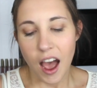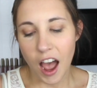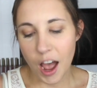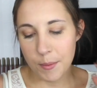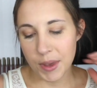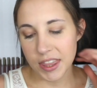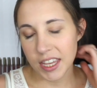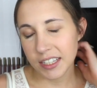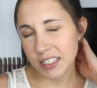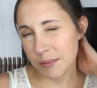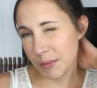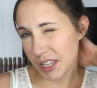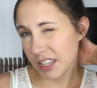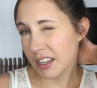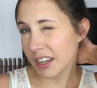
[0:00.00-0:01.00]
Um, and they
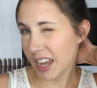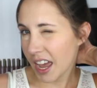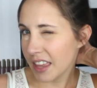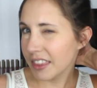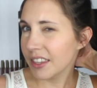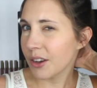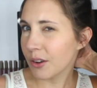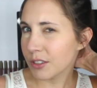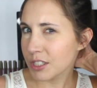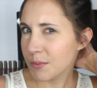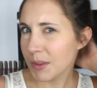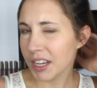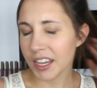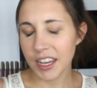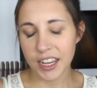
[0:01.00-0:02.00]
sent me, again, the
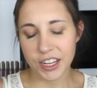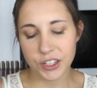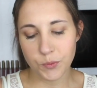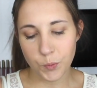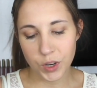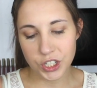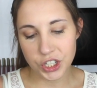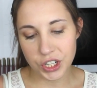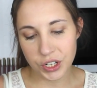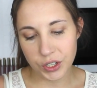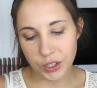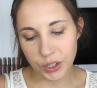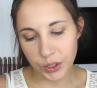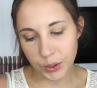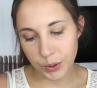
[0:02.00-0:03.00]
ultimate kit, which
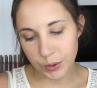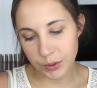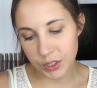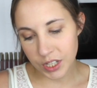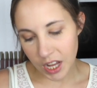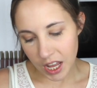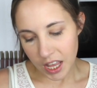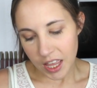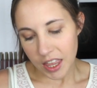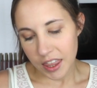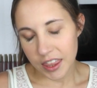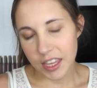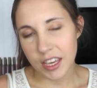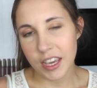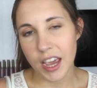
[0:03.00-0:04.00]
includes
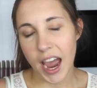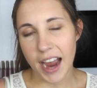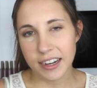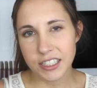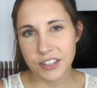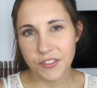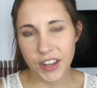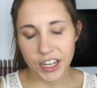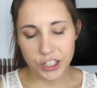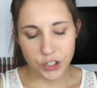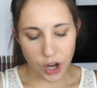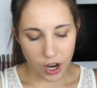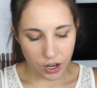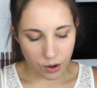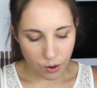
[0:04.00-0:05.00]
the activated
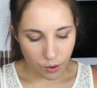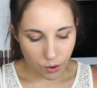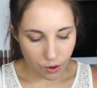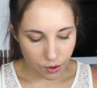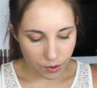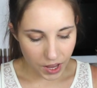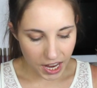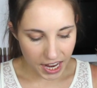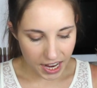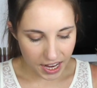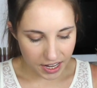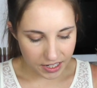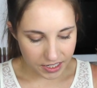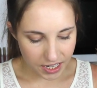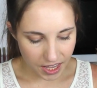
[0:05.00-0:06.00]
charcoal
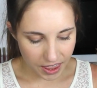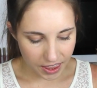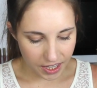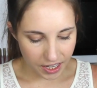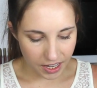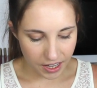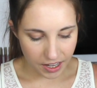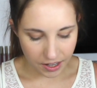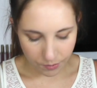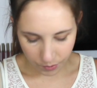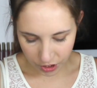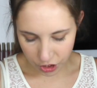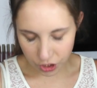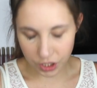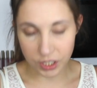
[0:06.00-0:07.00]
and the,
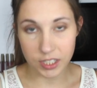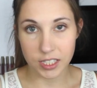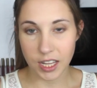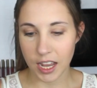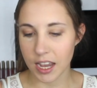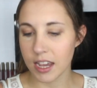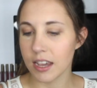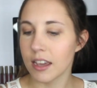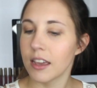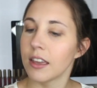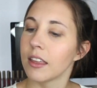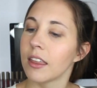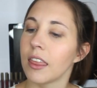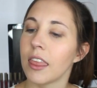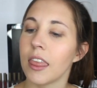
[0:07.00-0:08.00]
which looks
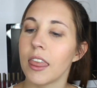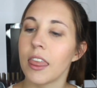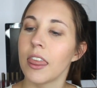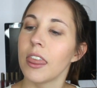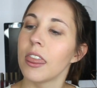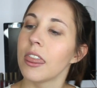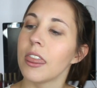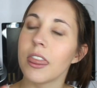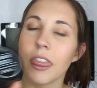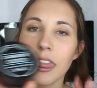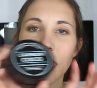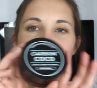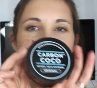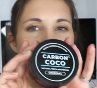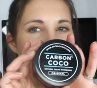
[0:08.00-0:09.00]
like
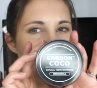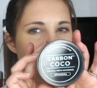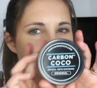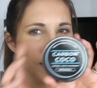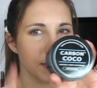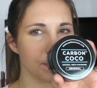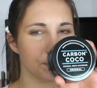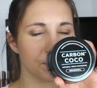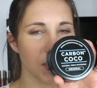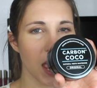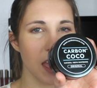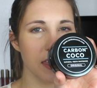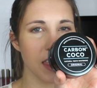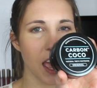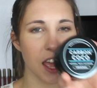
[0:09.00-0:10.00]
this,
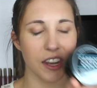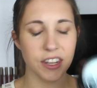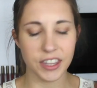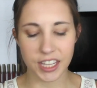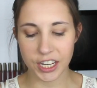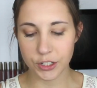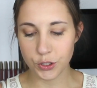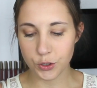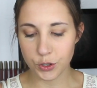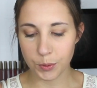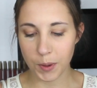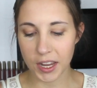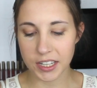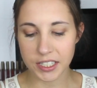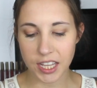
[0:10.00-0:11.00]
and then the
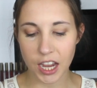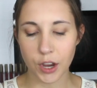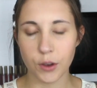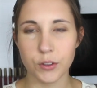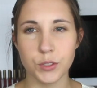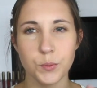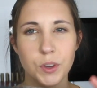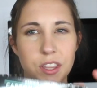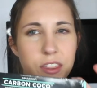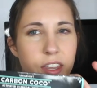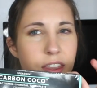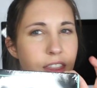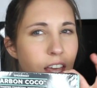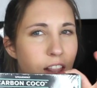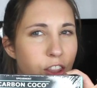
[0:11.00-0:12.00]
toothpaste that goes with
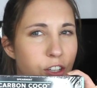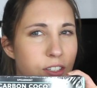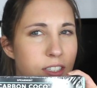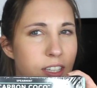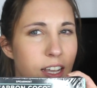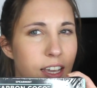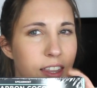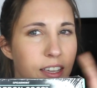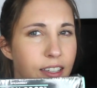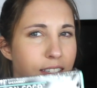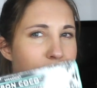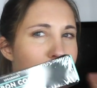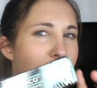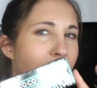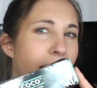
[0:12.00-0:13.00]
it that looks like
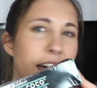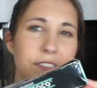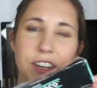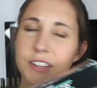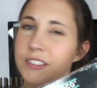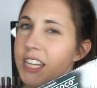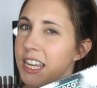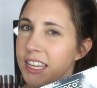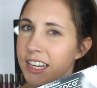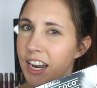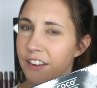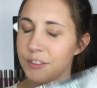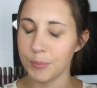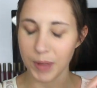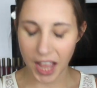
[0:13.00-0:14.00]
this. Haven't even taken
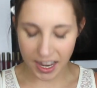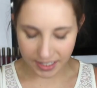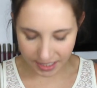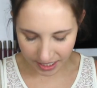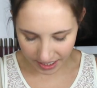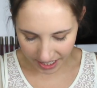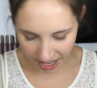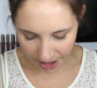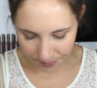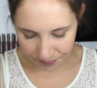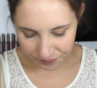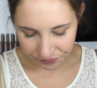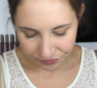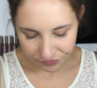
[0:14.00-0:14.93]
out the plastic yet.